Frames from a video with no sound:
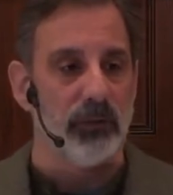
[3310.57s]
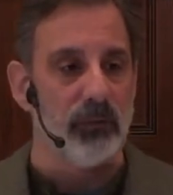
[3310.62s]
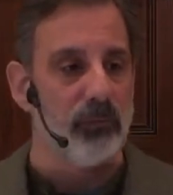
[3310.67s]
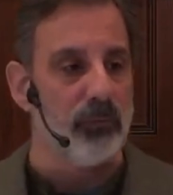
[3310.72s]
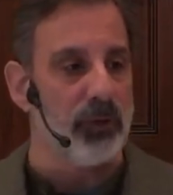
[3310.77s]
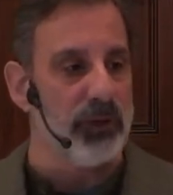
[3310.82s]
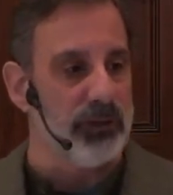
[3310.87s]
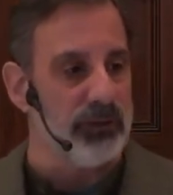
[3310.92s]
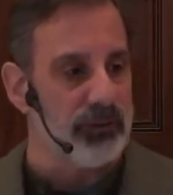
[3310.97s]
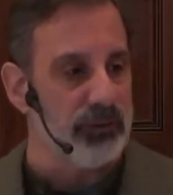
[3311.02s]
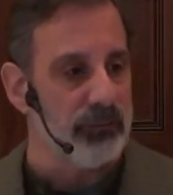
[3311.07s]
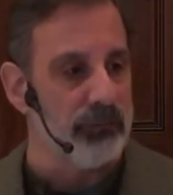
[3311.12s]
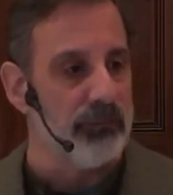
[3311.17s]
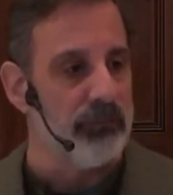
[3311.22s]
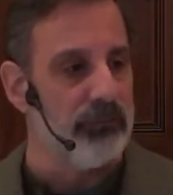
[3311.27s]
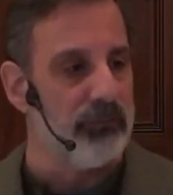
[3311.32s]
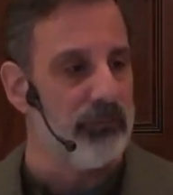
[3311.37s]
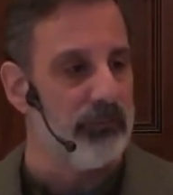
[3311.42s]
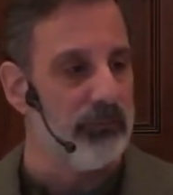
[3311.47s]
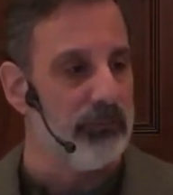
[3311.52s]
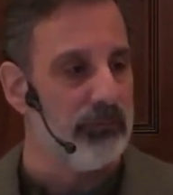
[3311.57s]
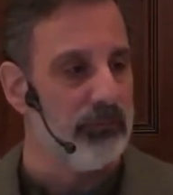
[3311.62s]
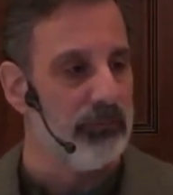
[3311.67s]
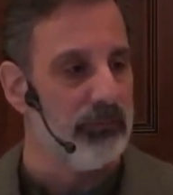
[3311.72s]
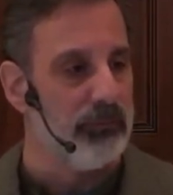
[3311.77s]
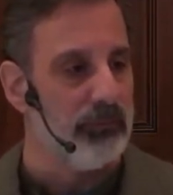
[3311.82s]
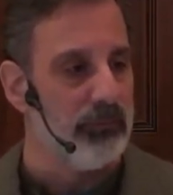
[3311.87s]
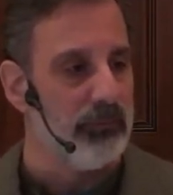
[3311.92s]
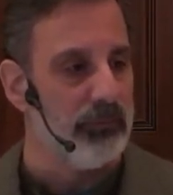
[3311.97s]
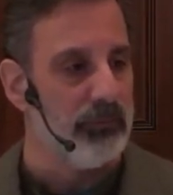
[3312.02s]
What do you do?
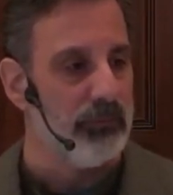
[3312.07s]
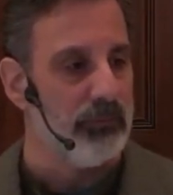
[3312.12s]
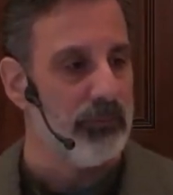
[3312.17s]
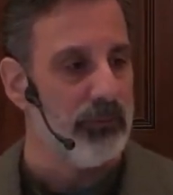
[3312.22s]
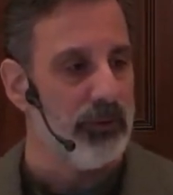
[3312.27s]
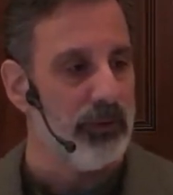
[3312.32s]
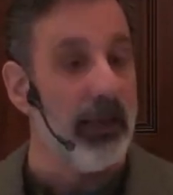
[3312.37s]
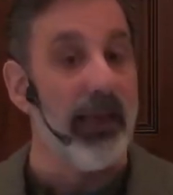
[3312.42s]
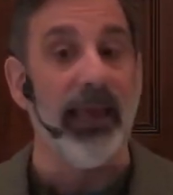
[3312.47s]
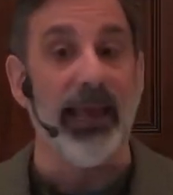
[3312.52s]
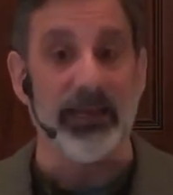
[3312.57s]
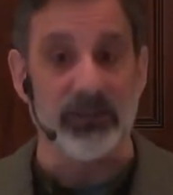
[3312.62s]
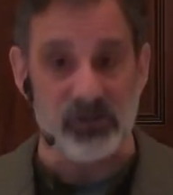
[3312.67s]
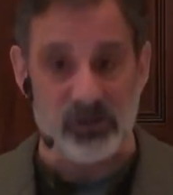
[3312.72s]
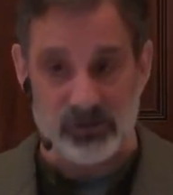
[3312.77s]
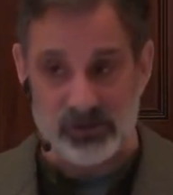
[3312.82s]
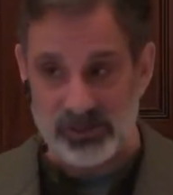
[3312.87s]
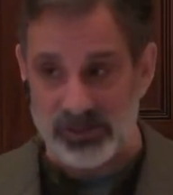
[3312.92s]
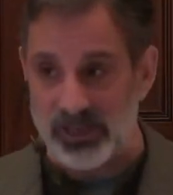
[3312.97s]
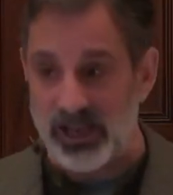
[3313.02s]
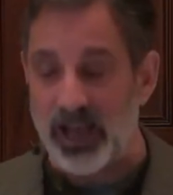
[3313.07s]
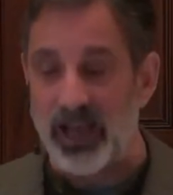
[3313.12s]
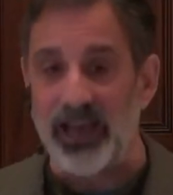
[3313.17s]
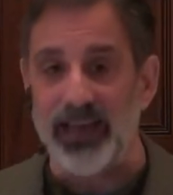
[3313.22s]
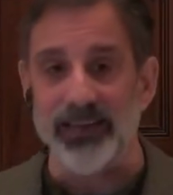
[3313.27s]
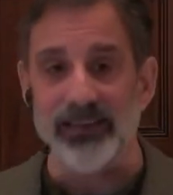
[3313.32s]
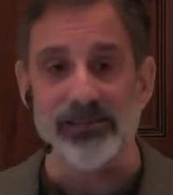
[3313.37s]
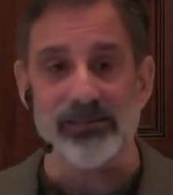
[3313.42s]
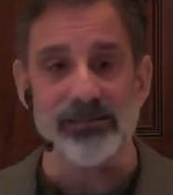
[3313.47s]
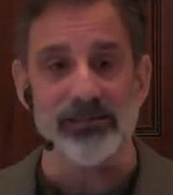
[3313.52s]

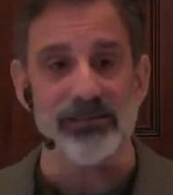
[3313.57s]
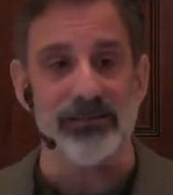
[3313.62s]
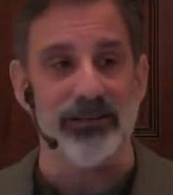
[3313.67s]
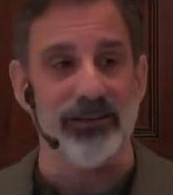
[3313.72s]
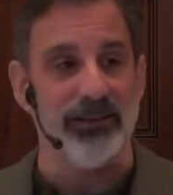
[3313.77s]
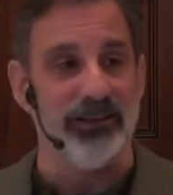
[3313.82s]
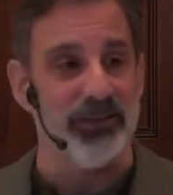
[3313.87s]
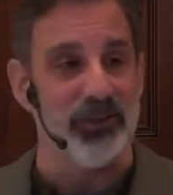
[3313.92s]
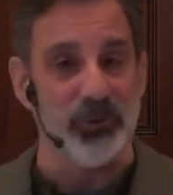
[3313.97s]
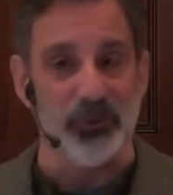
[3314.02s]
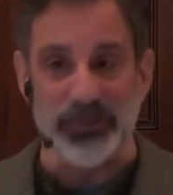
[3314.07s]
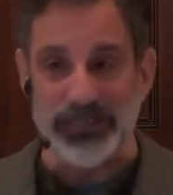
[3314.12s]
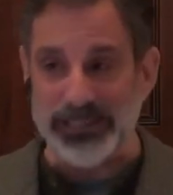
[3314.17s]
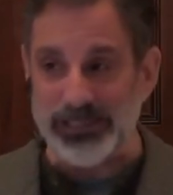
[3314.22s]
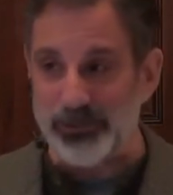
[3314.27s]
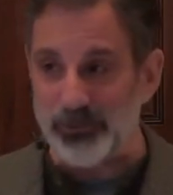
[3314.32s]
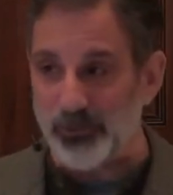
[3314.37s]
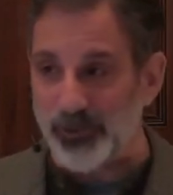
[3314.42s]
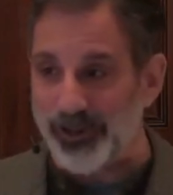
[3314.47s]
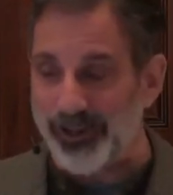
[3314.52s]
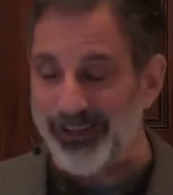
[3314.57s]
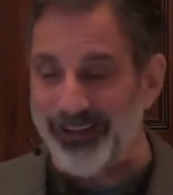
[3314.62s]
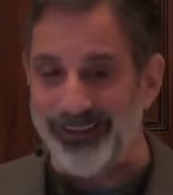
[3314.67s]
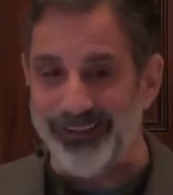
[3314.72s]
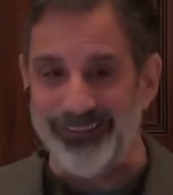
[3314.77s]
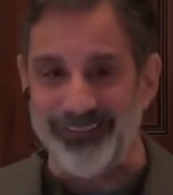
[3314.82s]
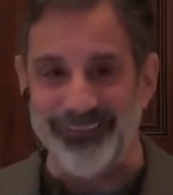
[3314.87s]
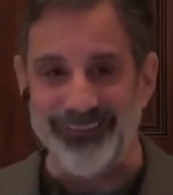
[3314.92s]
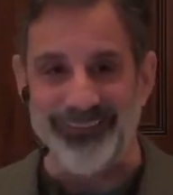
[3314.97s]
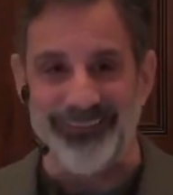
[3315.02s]
Exercise. You eat
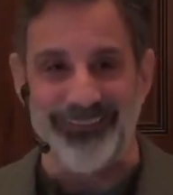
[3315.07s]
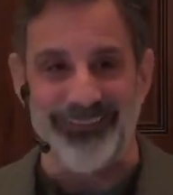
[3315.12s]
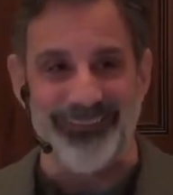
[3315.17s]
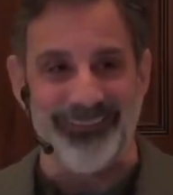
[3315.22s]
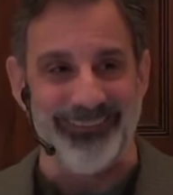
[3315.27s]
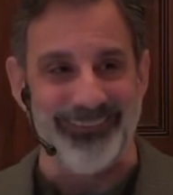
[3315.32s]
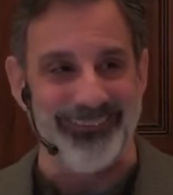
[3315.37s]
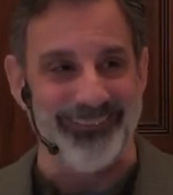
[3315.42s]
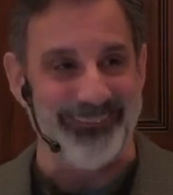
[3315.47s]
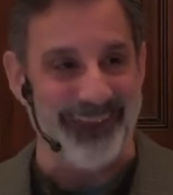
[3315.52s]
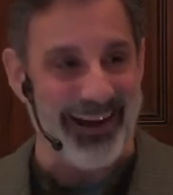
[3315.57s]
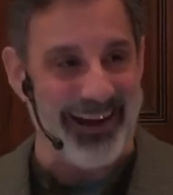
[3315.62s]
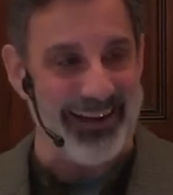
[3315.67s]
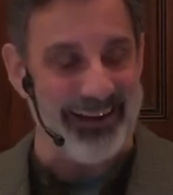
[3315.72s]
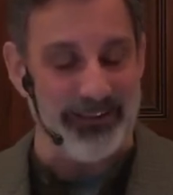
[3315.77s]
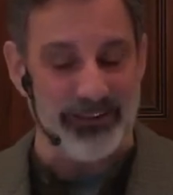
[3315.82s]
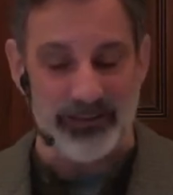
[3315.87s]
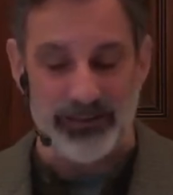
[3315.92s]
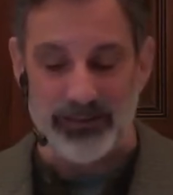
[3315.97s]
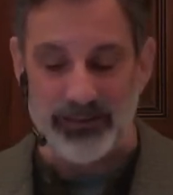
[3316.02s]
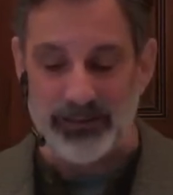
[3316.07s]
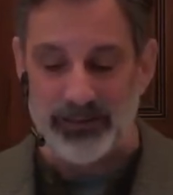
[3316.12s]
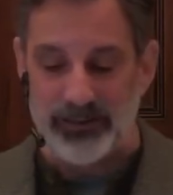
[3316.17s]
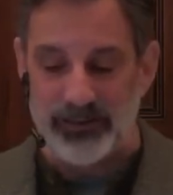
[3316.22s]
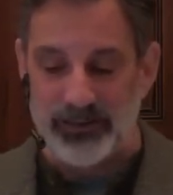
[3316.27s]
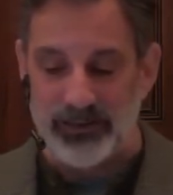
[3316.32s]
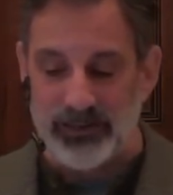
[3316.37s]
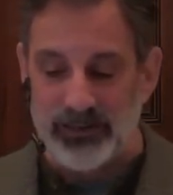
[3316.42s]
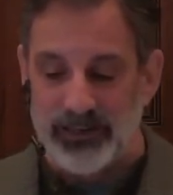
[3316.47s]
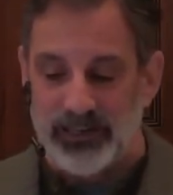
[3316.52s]
well, right?
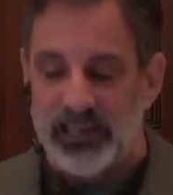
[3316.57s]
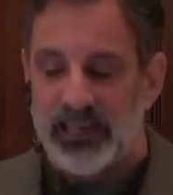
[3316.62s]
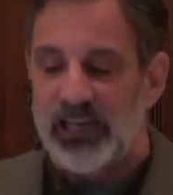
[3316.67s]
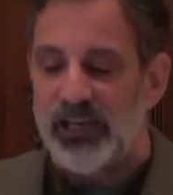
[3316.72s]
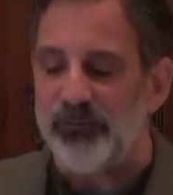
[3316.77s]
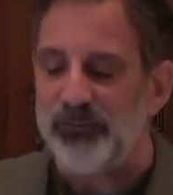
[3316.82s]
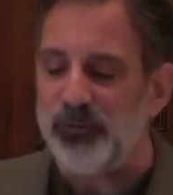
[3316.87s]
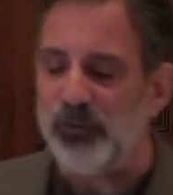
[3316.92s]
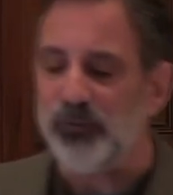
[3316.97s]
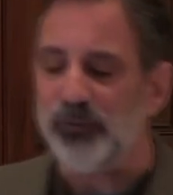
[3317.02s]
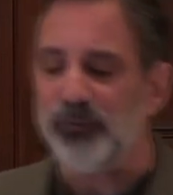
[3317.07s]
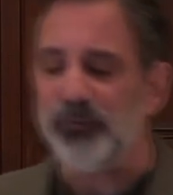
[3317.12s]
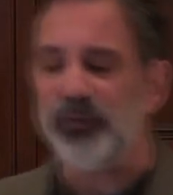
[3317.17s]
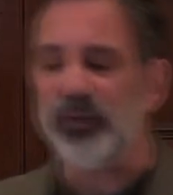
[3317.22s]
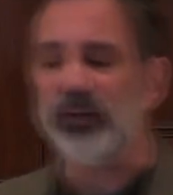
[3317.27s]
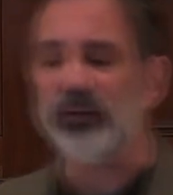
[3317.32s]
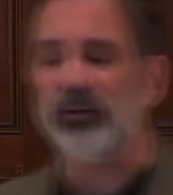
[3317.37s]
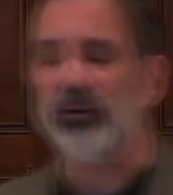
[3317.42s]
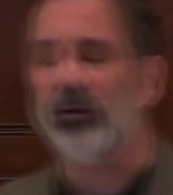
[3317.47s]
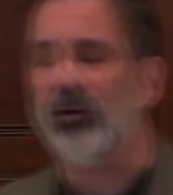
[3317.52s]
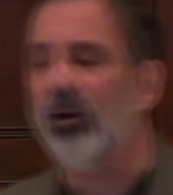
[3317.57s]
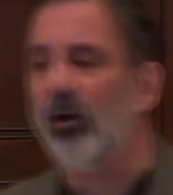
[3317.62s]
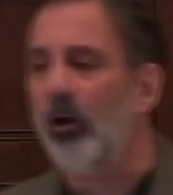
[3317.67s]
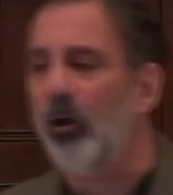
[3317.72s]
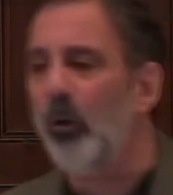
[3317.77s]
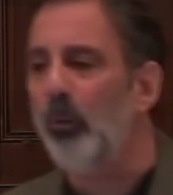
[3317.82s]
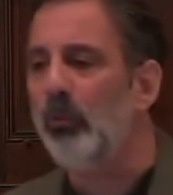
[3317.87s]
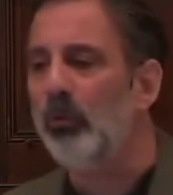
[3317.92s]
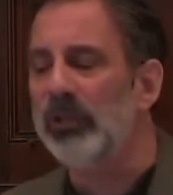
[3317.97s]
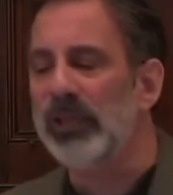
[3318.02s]
If you fear your
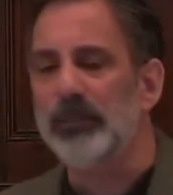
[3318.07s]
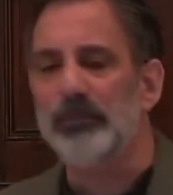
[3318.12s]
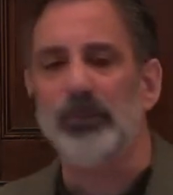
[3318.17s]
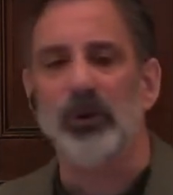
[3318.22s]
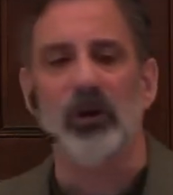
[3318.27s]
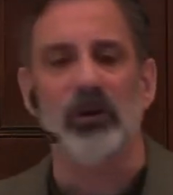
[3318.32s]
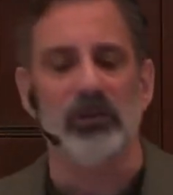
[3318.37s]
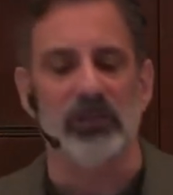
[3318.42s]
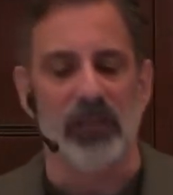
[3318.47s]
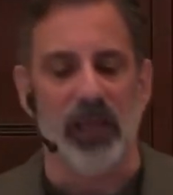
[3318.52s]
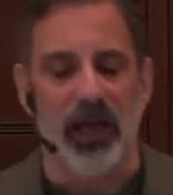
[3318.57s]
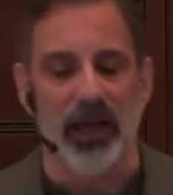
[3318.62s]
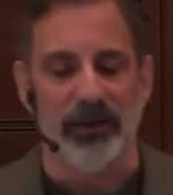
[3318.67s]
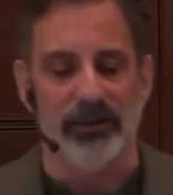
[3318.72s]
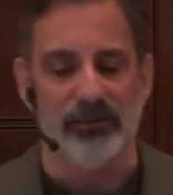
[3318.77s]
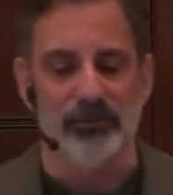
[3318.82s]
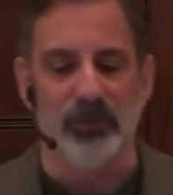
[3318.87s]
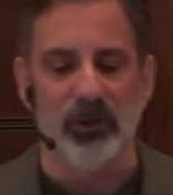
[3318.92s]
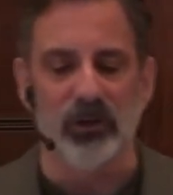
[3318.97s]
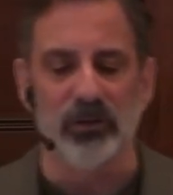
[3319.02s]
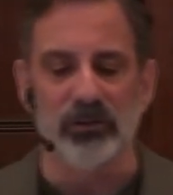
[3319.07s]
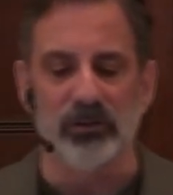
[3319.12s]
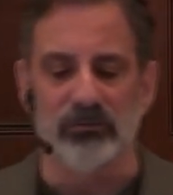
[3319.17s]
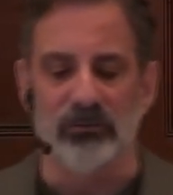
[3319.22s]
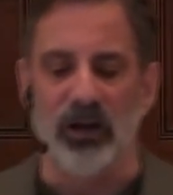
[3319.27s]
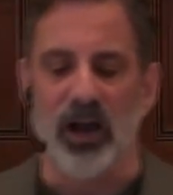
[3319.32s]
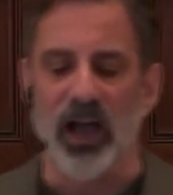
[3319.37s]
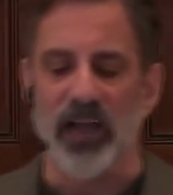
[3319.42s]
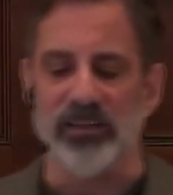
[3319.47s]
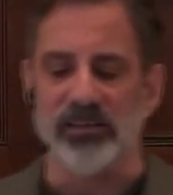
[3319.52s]
home will get
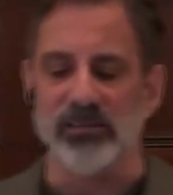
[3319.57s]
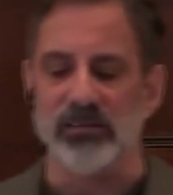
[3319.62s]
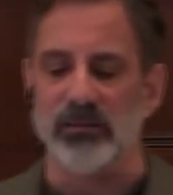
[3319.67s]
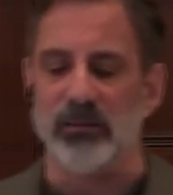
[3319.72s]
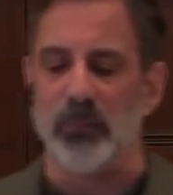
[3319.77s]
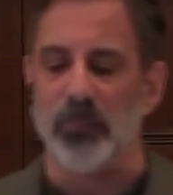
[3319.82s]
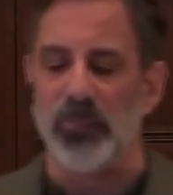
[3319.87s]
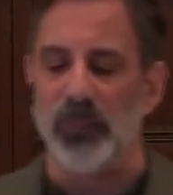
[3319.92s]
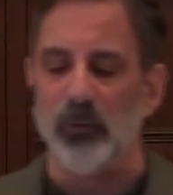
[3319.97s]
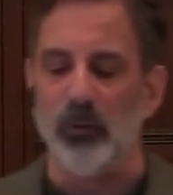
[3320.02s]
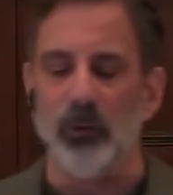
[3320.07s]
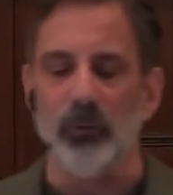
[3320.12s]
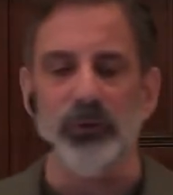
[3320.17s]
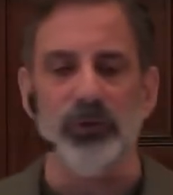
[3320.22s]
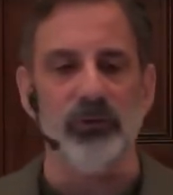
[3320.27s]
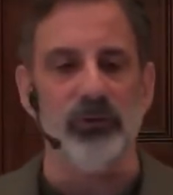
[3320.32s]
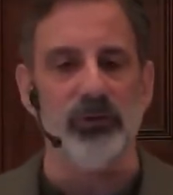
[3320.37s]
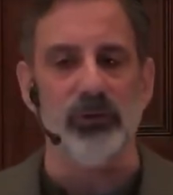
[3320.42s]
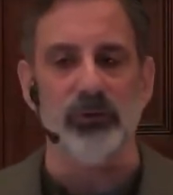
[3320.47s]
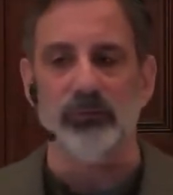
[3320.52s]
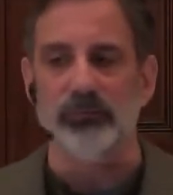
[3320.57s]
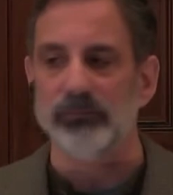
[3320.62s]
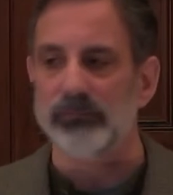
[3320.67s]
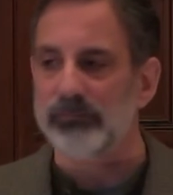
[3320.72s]
burglarized, what will you do?